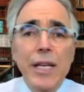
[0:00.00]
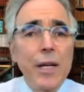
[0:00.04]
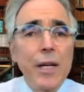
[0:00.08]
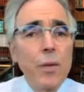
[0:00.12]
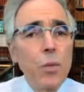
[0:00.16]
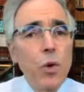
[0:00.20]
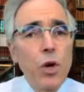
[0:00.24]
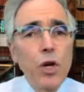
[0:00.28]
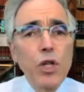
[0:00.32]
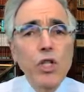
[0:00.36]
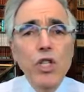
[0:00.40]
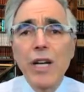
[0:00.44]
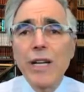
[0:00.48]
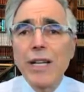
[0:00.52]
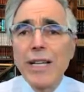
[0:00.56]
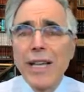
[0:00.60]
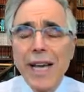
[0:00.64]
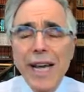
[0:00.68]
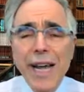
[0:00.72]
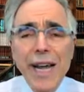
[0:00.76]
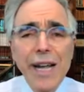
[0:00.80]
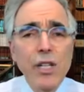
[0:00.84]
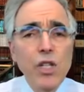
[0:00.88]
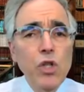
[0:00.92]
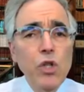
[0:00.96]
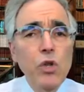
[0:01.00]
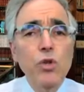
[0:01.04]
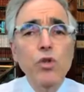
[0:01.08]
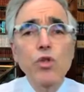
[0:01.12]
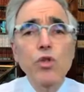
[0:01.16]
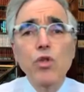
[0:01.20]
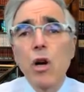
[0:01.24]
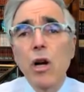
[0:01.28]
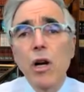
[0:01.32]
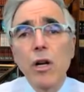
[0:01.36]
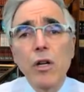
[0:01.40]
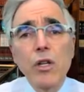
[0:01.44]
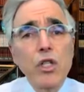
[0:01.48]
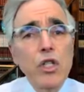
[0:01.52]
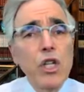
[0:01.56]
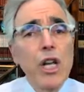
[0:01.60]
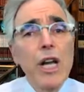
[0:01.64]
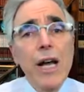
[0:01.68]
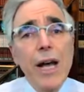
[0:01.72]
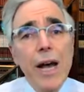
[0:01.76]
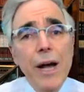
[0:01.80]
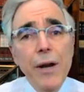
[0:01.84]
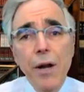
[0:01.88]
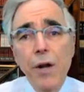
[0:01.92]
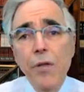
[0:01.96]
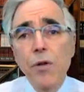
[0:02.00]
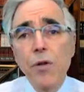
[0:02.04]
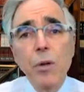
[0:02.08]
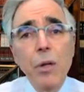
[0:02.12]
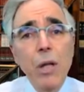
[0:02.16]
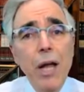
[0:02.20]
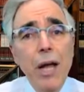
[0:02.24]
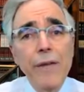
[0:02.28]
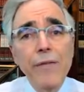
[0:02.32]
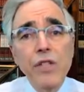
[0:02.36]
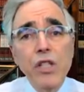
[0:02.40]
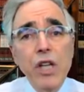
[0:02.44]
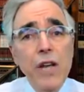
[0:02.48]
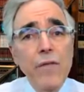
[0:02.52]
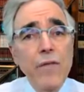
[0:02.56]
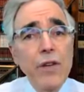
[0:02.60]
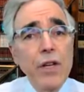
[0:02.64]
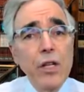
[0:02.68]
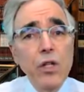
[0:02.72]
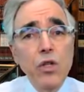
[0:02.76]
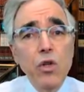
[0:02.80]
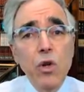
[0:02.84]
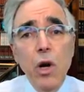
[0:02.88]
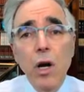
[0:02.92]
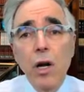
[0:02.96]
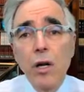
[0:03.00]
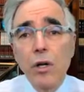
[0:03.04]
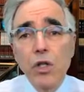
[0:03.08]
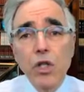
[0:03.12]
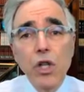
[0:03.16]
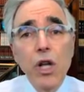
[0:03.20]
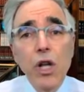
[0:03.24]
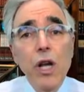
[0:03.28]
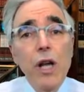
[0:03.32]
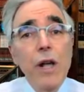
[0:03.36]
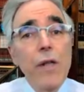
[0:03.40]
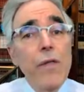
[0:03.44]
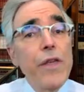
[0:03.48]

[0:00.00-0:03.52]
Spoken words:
It works on cancer drugs and other life-saving drugs.